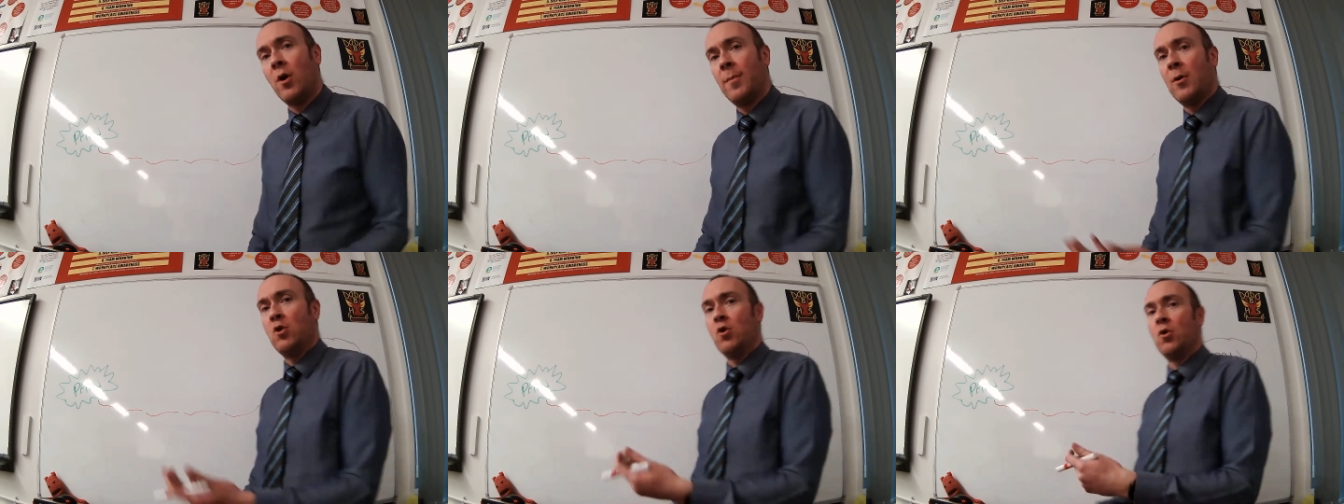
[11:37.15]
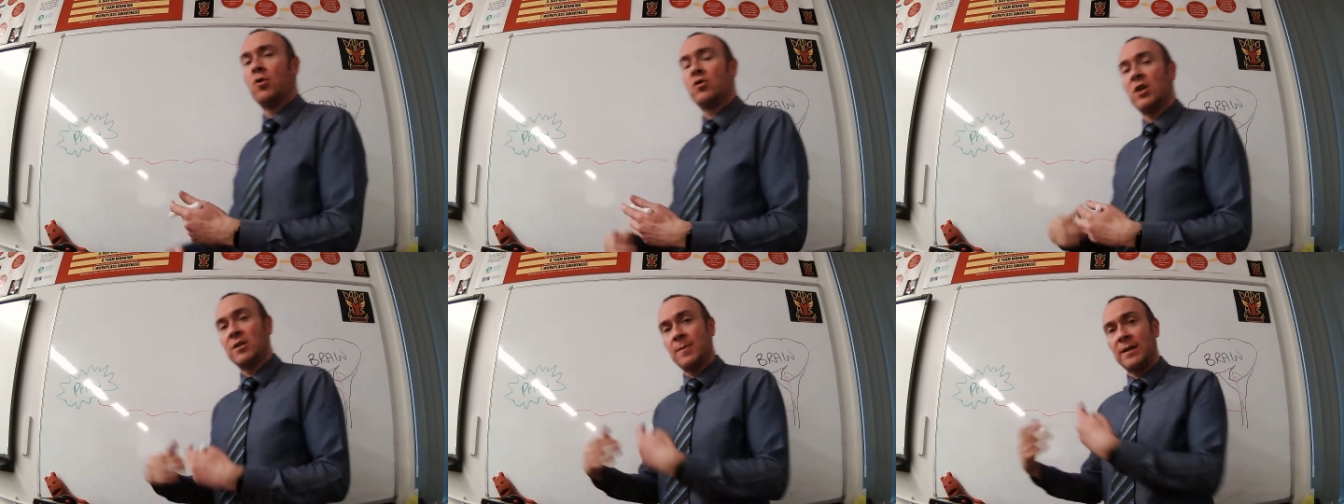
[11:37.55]
about
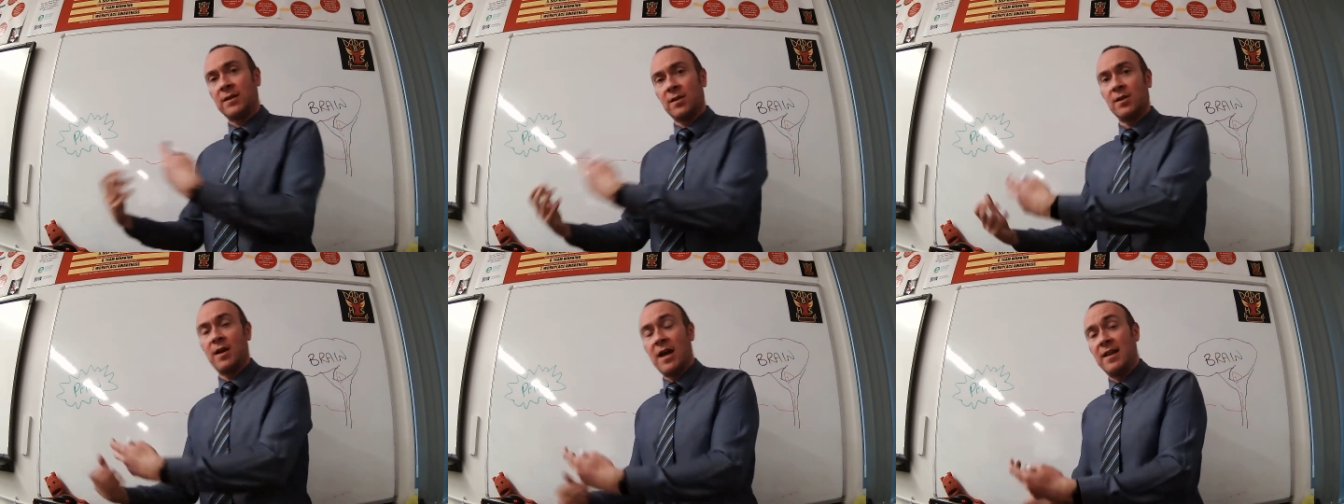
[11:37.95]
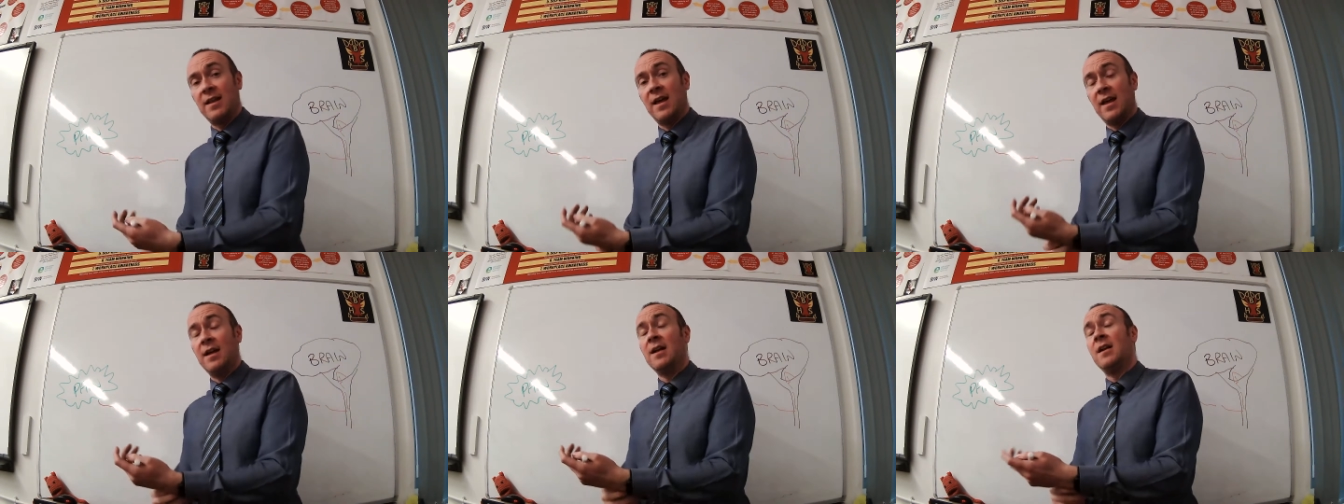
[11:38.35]
neurotransmitter in
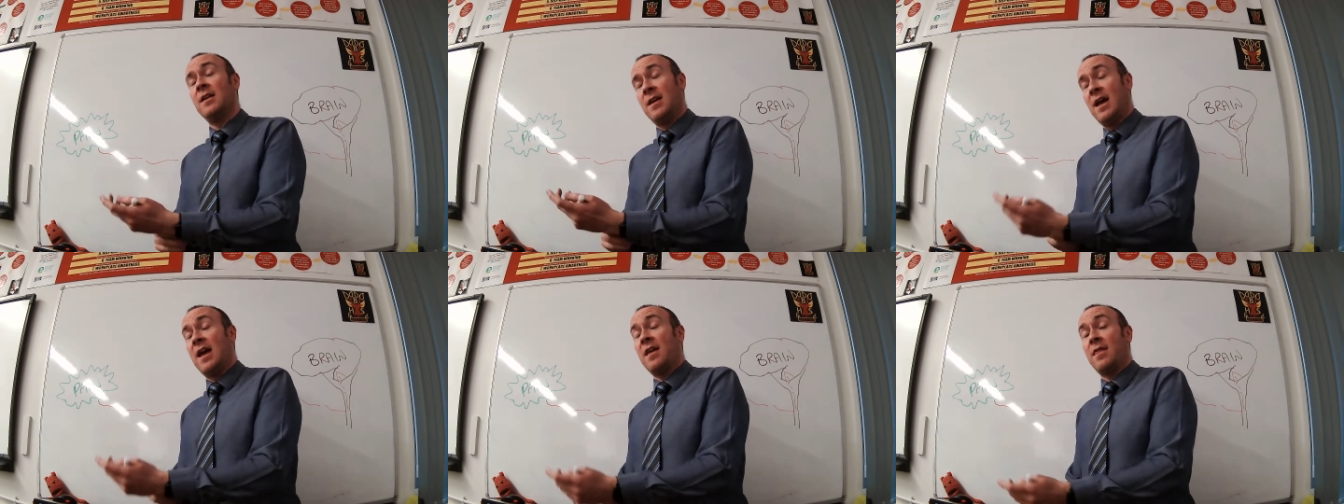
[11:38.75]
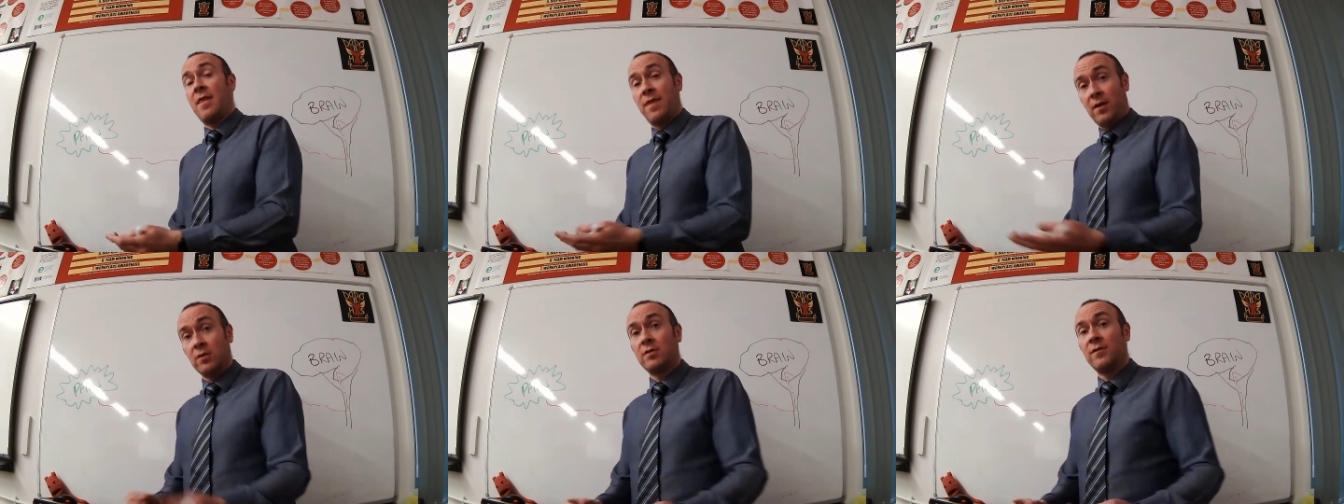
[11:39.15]
the
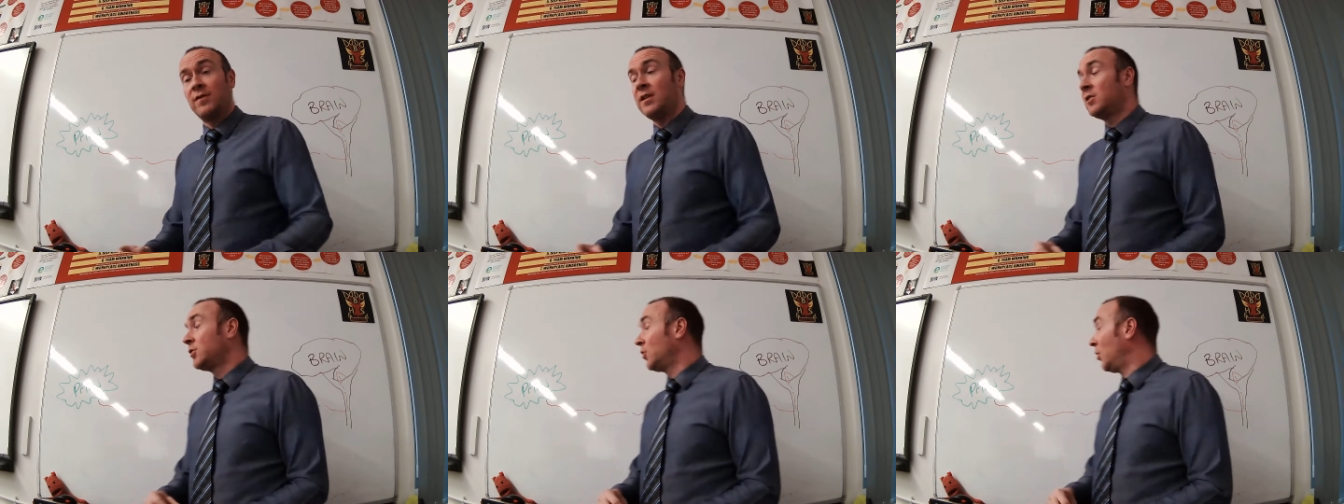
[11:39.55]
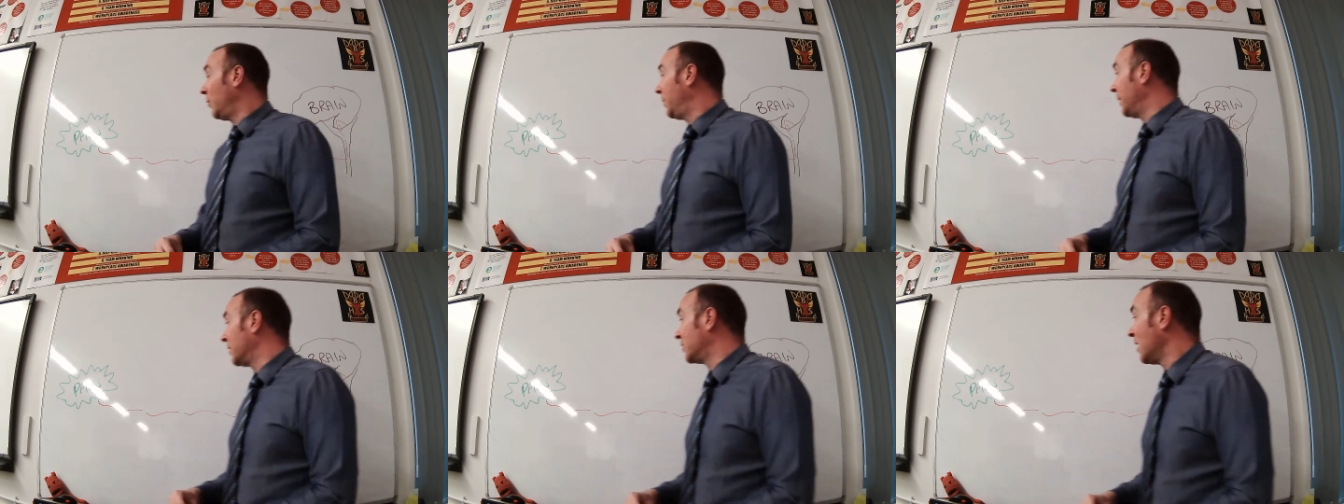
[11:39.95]
third of these
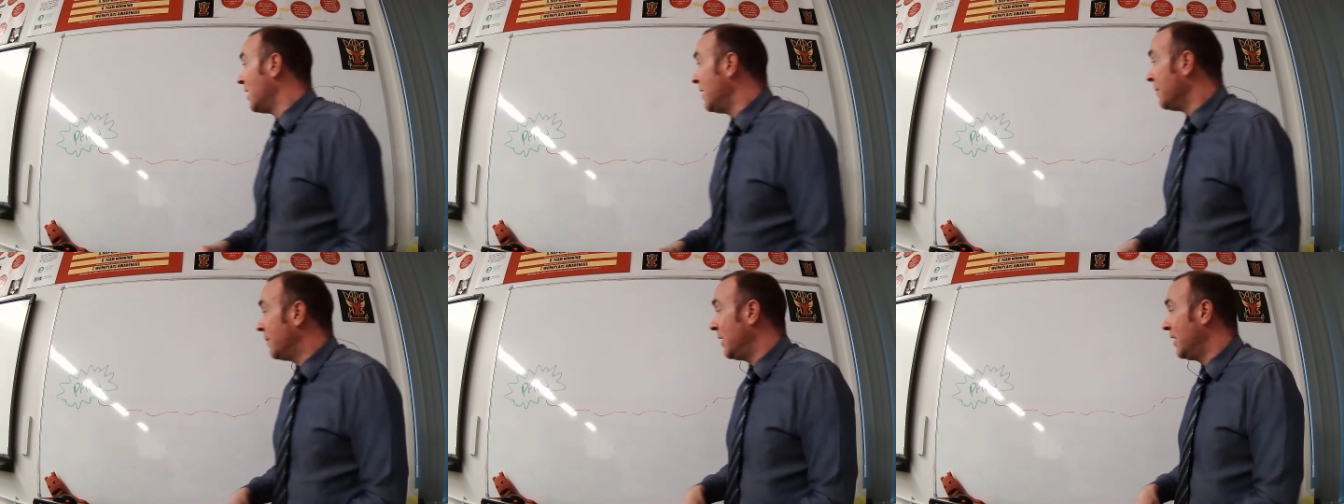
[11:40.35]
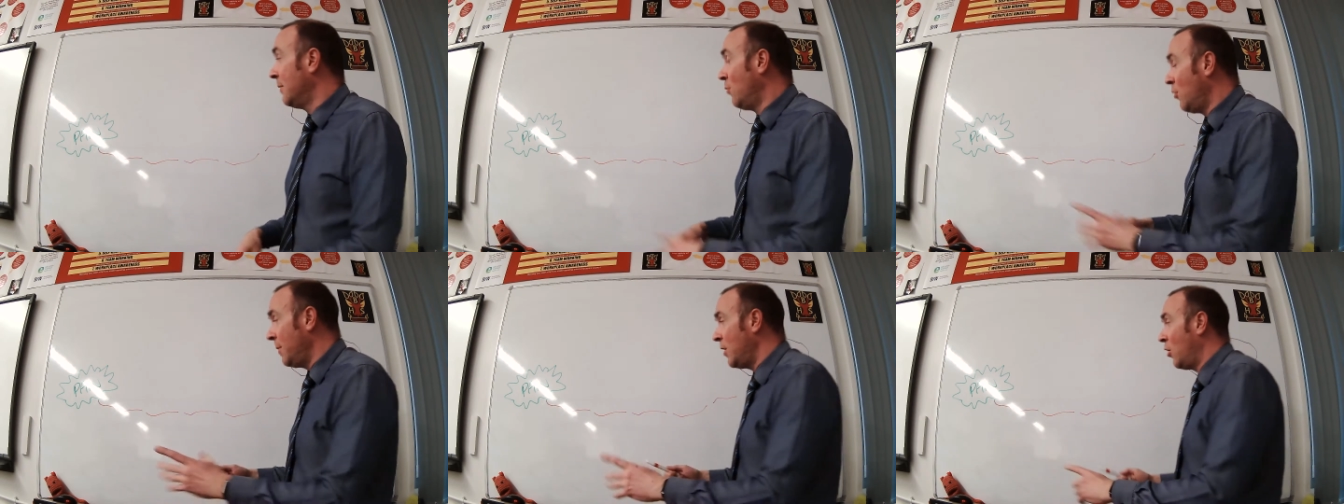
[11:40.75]
topics. But at the
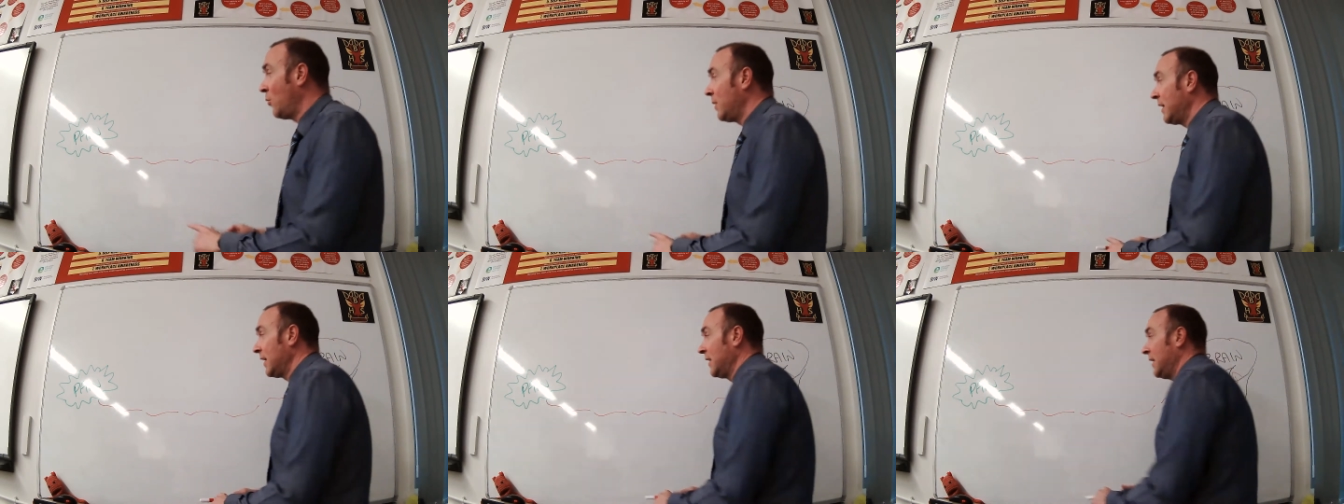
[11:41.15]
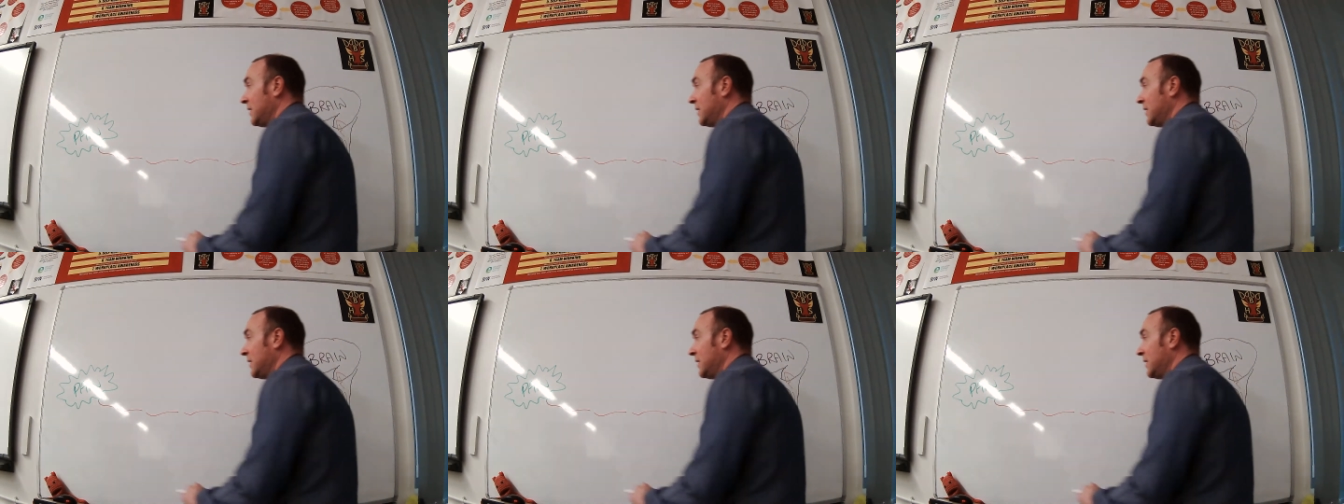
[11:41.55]
moment, all we really need to